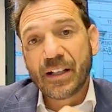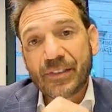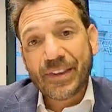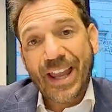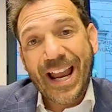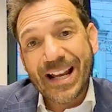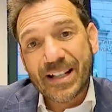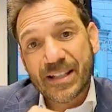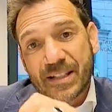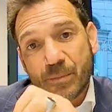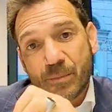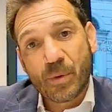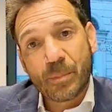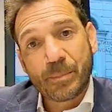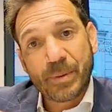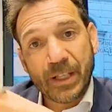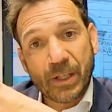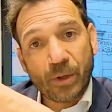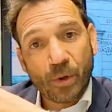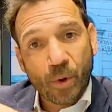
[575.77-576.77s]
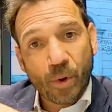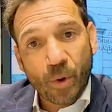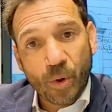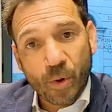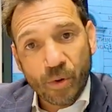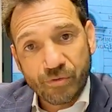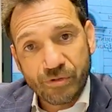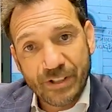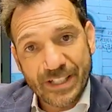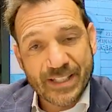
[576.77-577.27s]
That will be
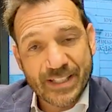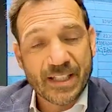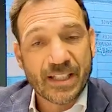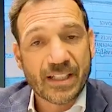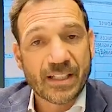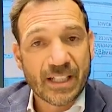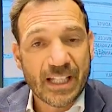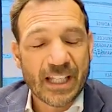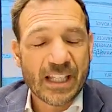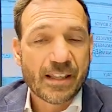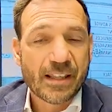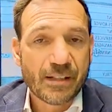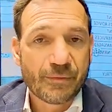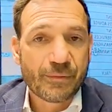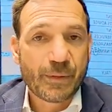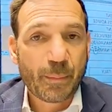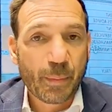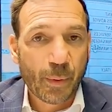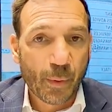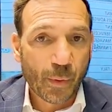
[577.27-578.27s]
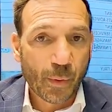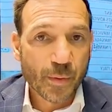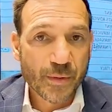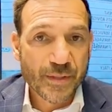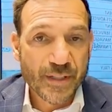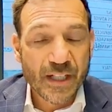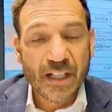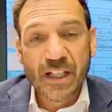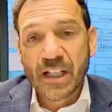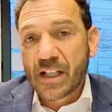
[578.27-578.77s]
all written in the report.